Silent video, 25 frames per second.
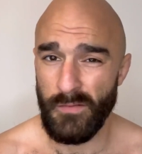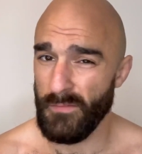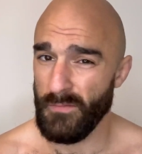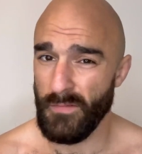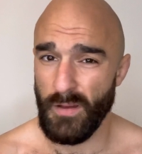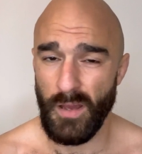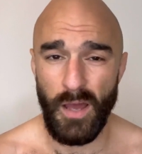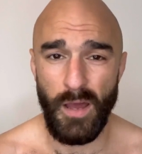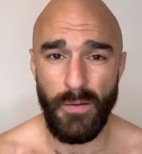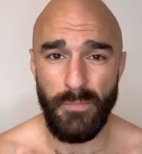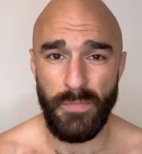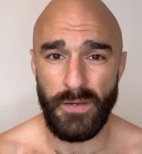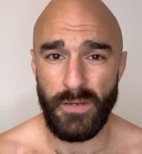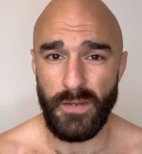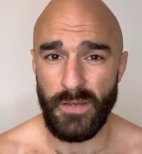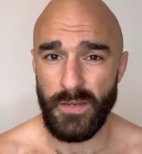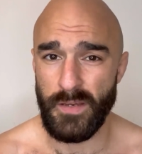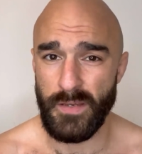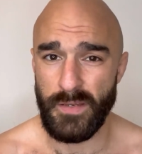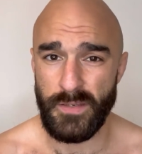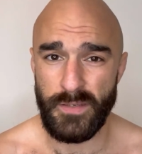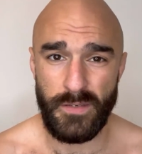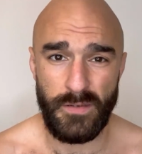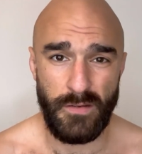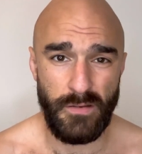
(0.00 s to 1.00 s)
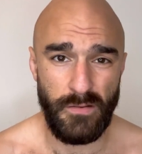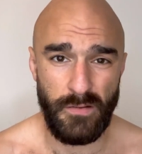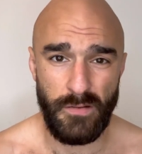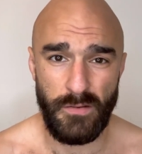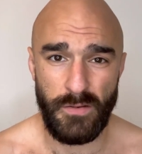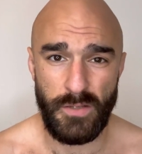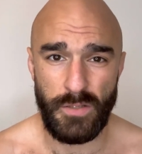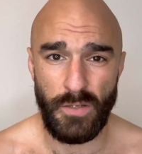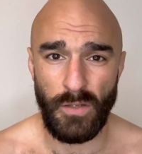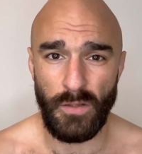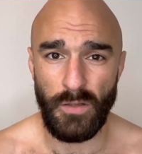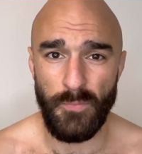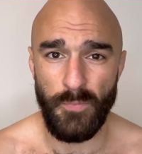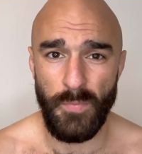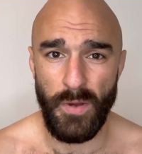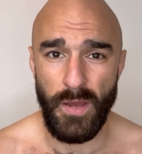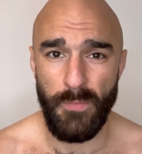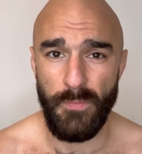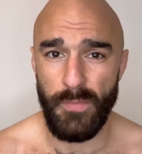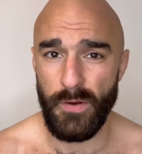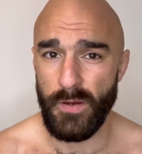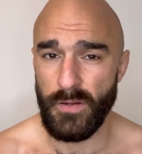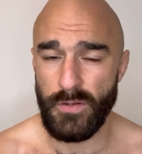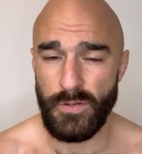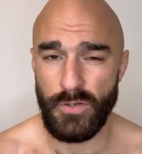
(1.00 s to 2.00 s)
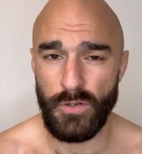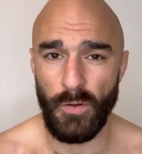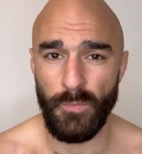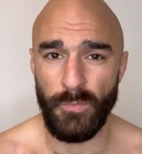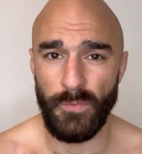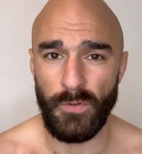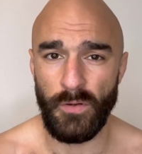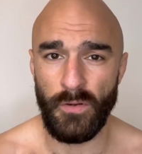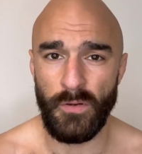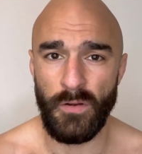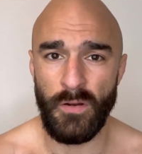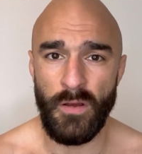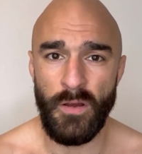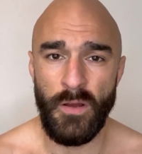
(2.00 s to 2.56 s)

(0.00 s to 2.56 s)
Happy days, salt and pepper, job done.